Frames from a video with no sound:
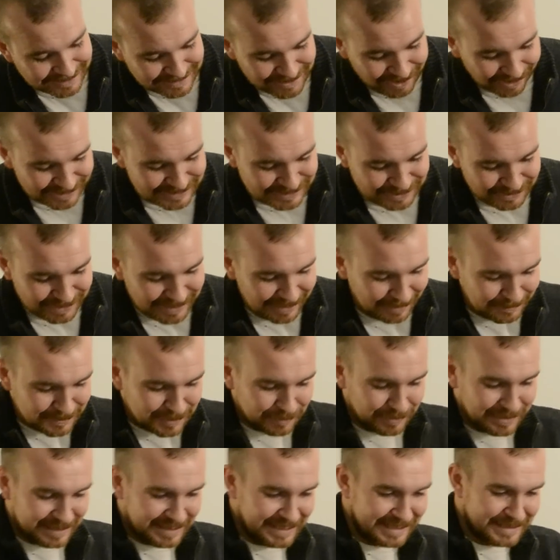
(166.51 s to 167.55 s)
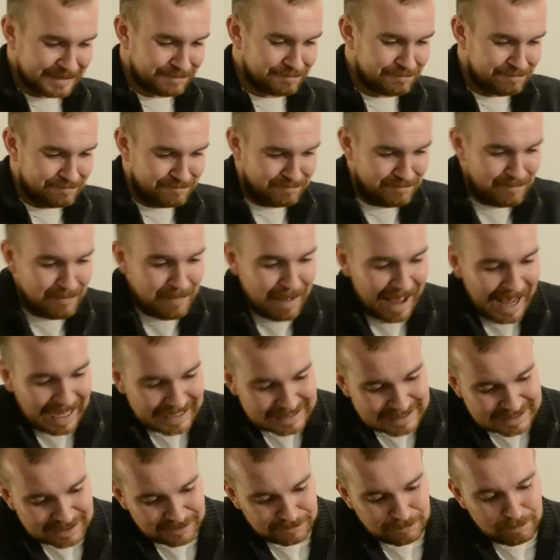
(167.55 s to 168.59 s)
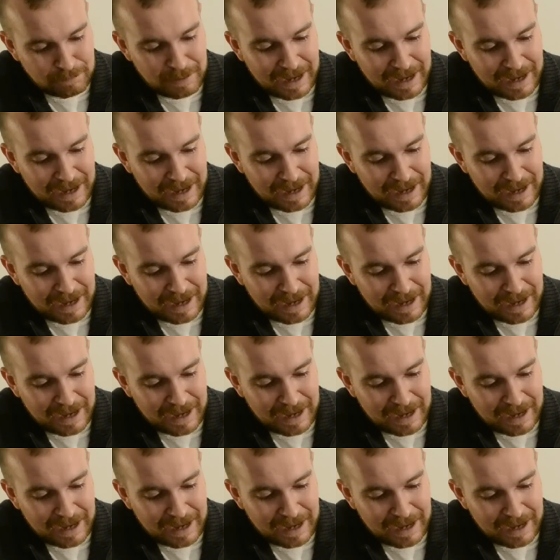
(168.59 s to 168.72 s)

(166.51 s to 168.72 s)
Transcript: also comes with this massive